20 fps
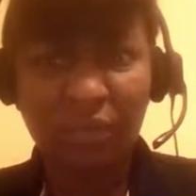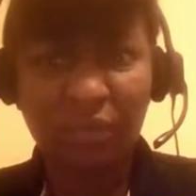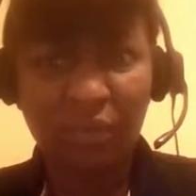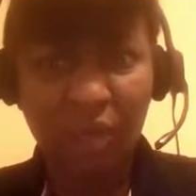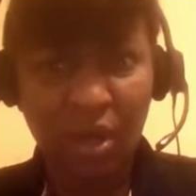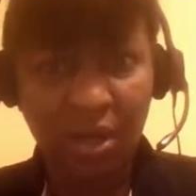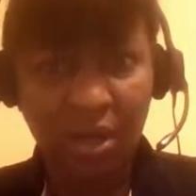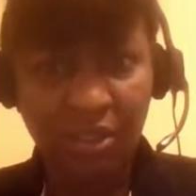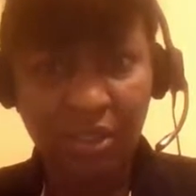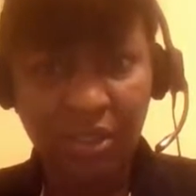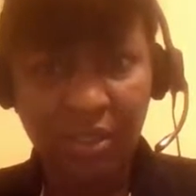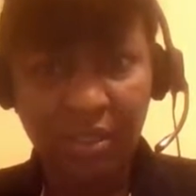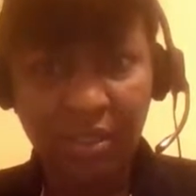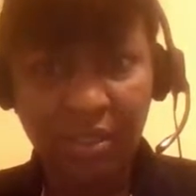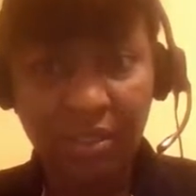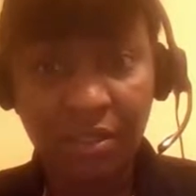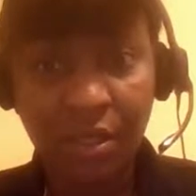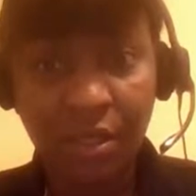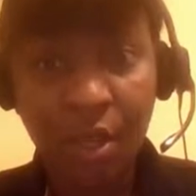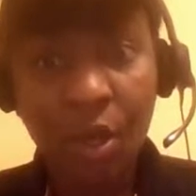of
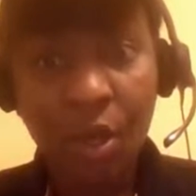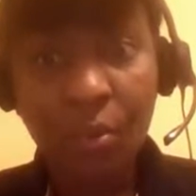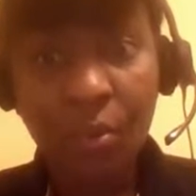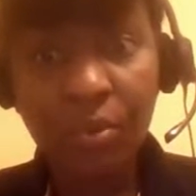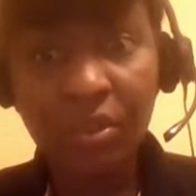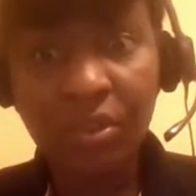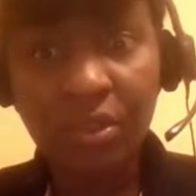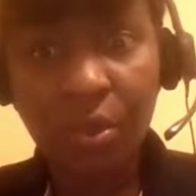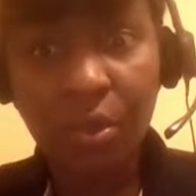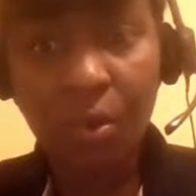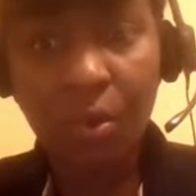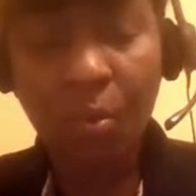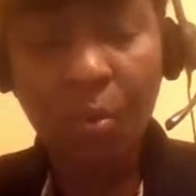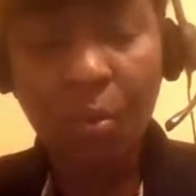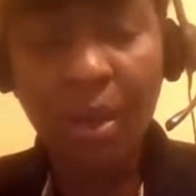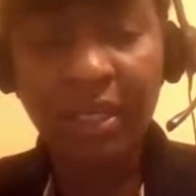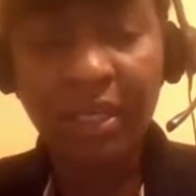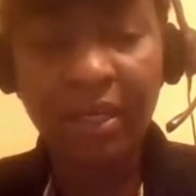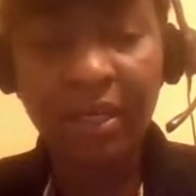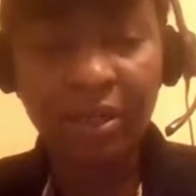consciousness, which is
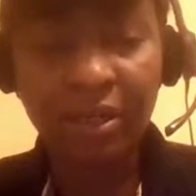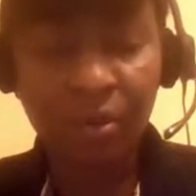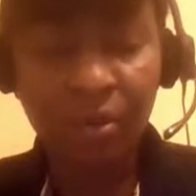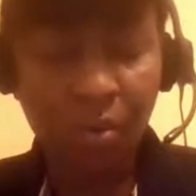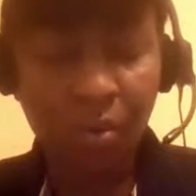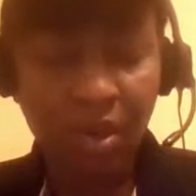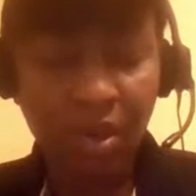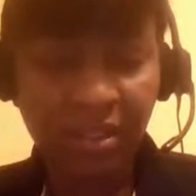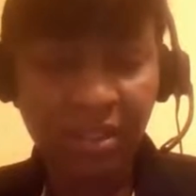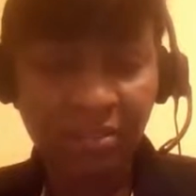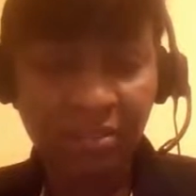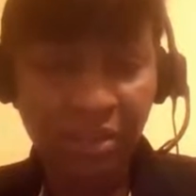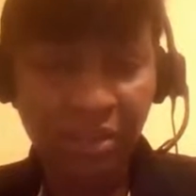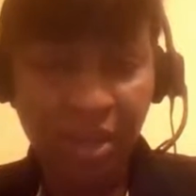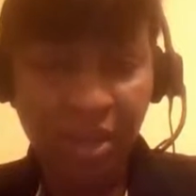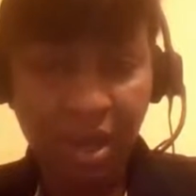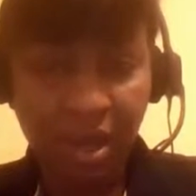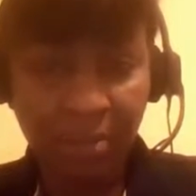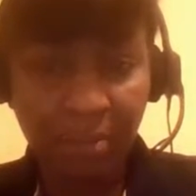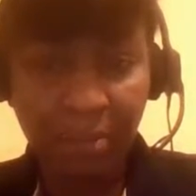quite a quantum
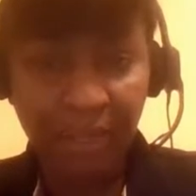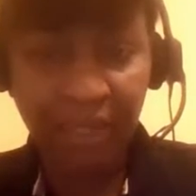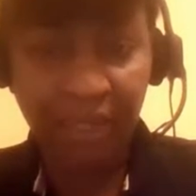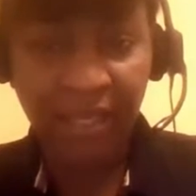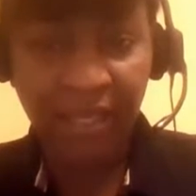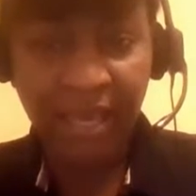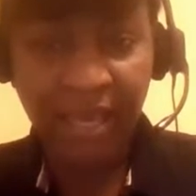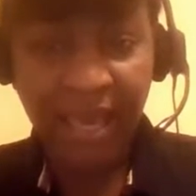topic.